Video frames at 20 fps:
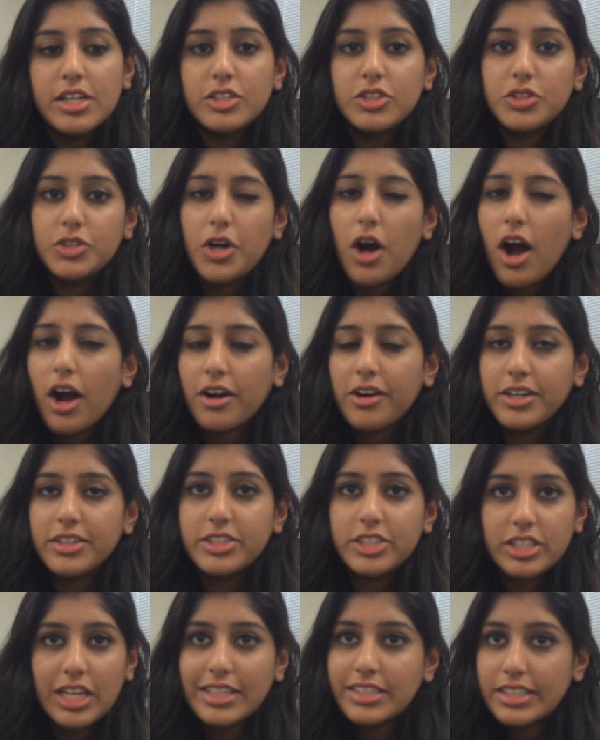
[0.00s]
do
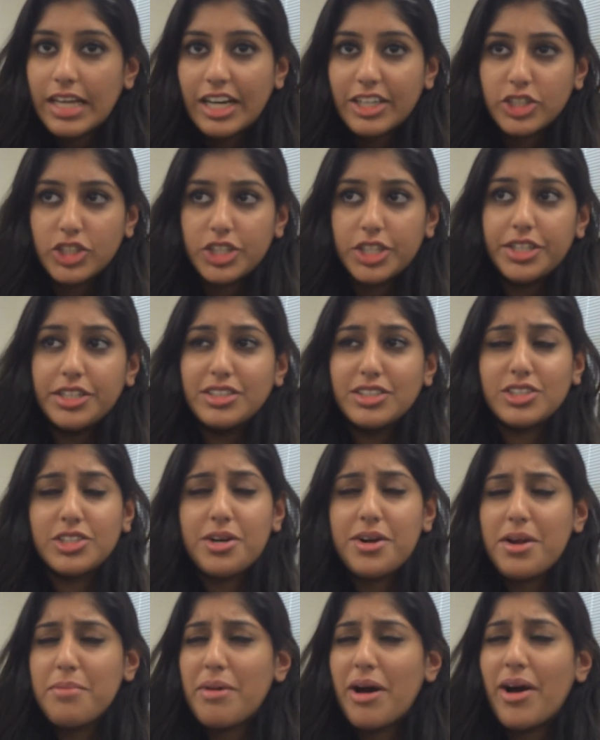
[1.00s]
cockroach dissections,
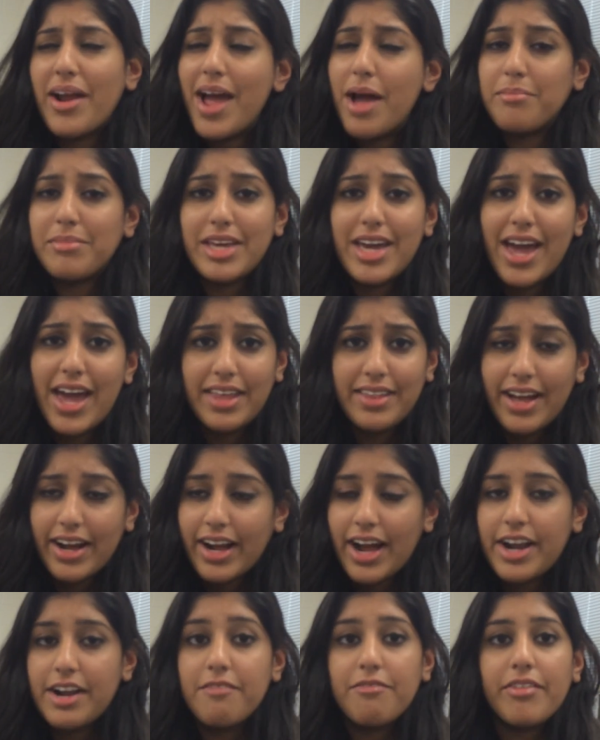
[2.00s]
learn about MEA,
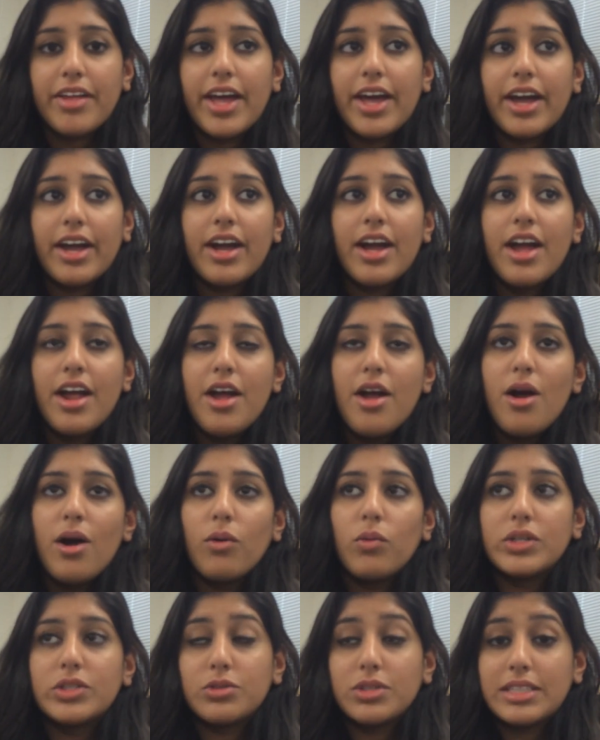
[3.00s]
that kind of thing,
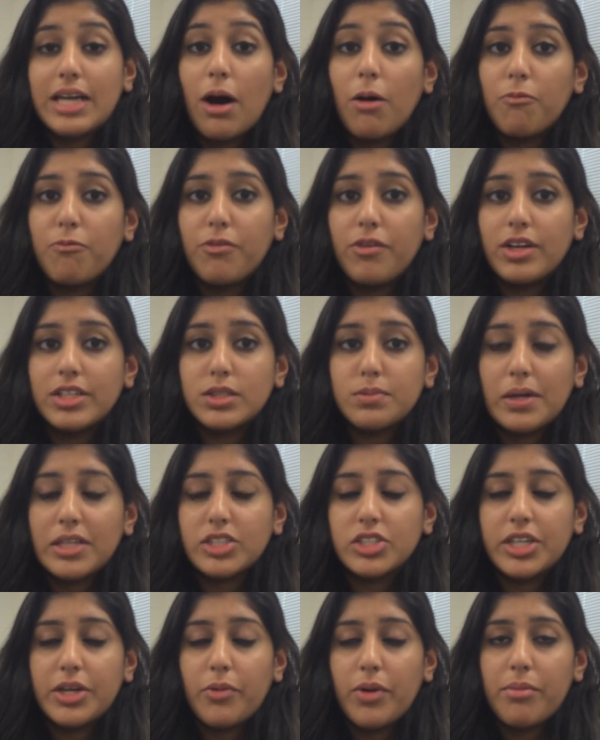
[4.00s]
which was helpful,
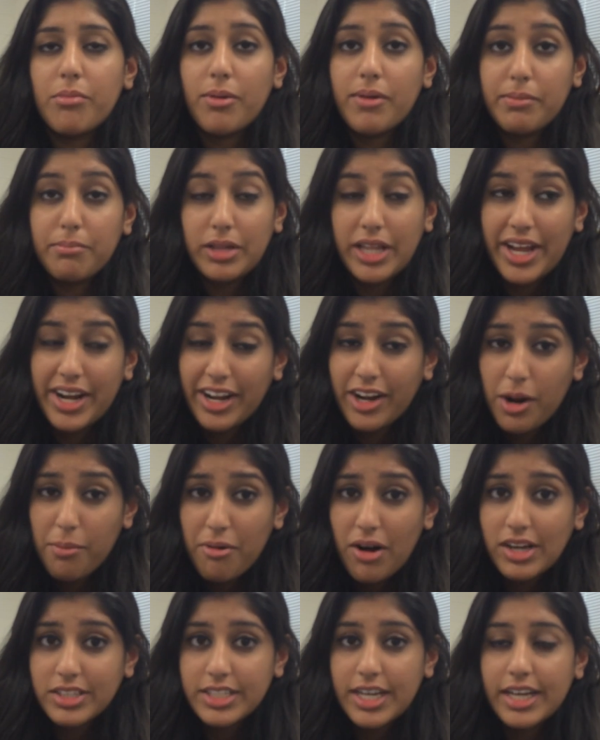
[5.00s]
especially when planning our
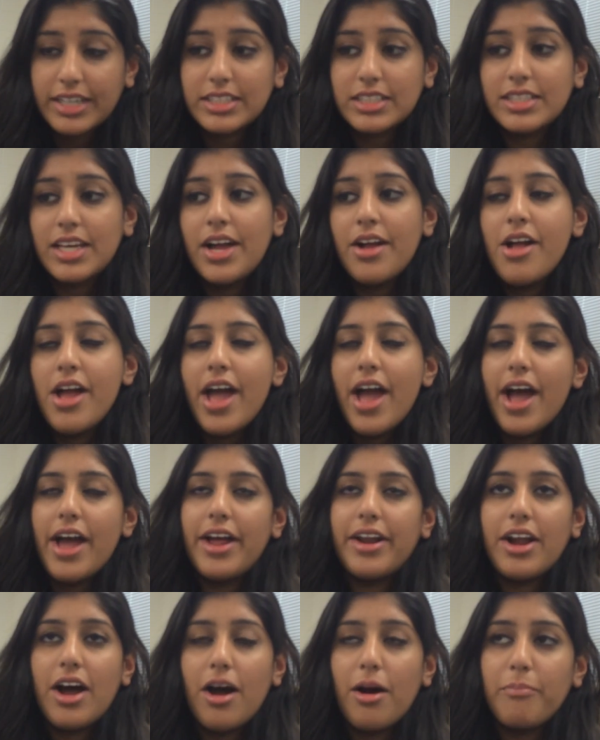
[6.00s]
projects.
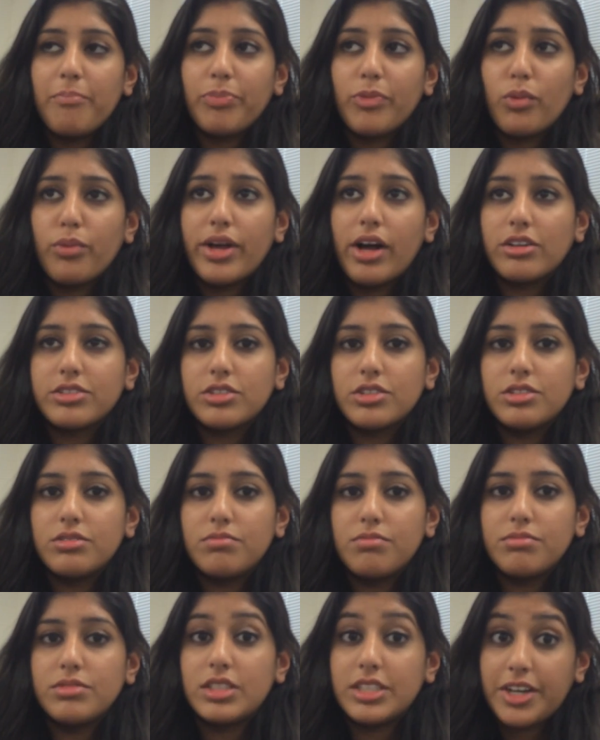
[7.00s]
And we also
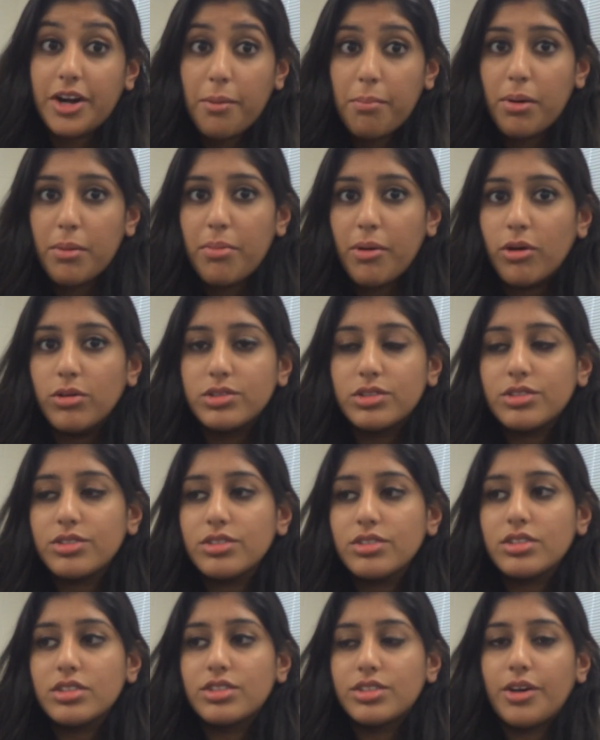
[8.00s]
did our
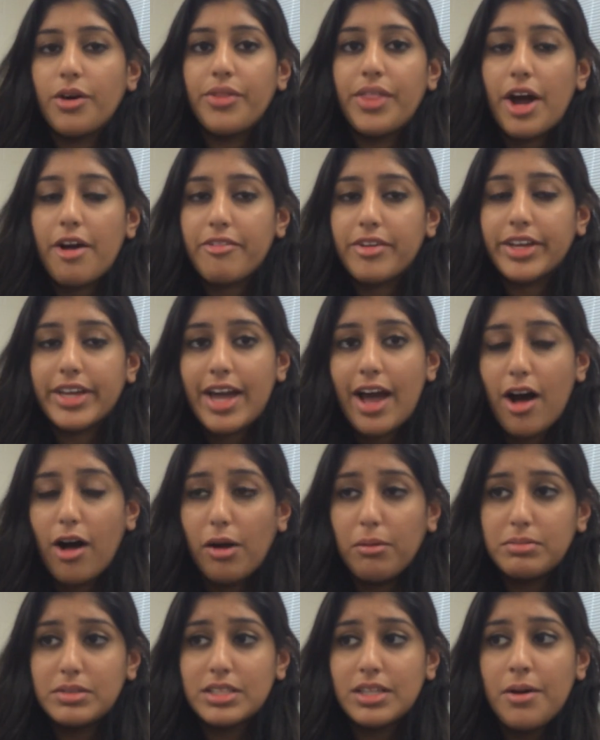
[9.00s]
proposals, so that really
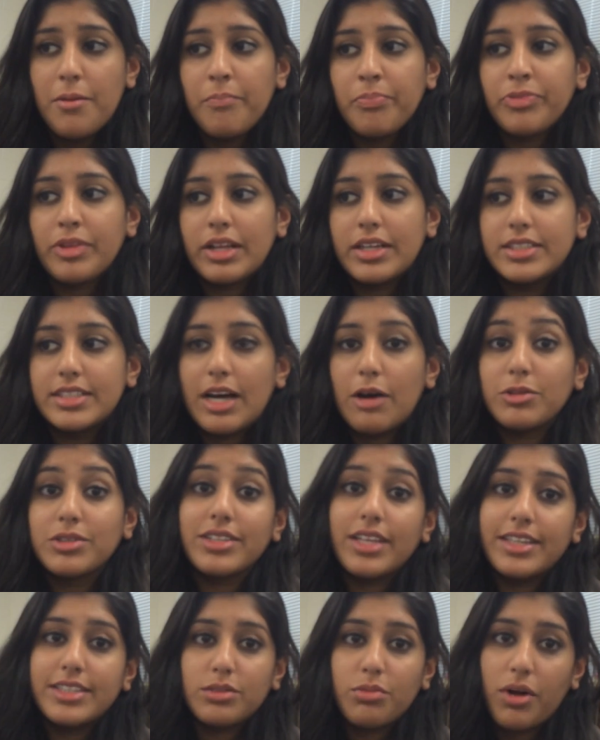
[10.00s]
helped because that
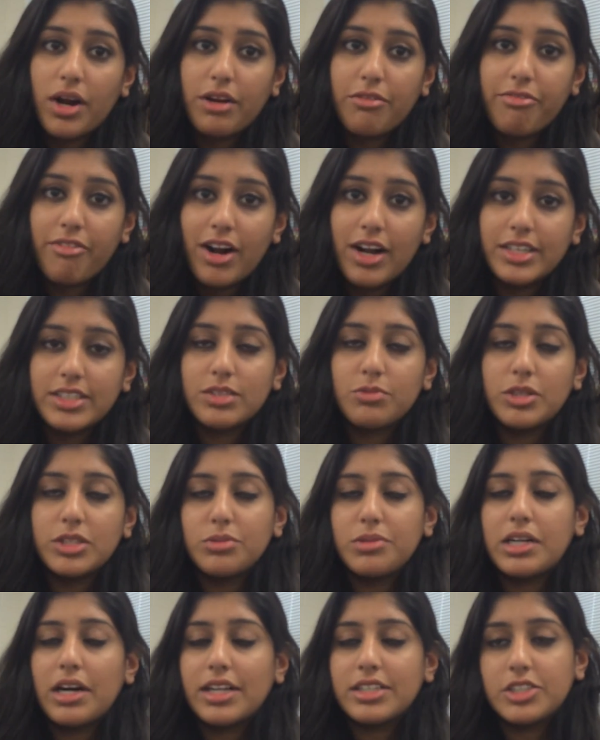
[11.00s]
was less work for us
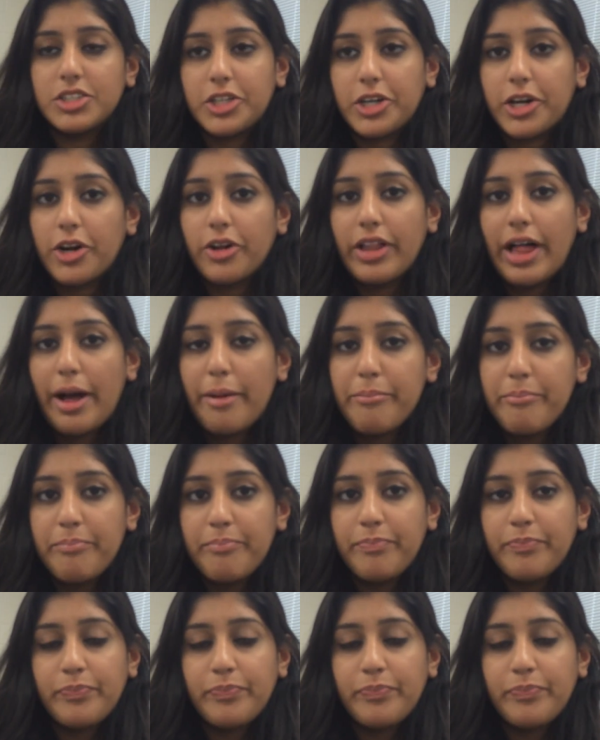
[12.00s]
once we got to Neurolab.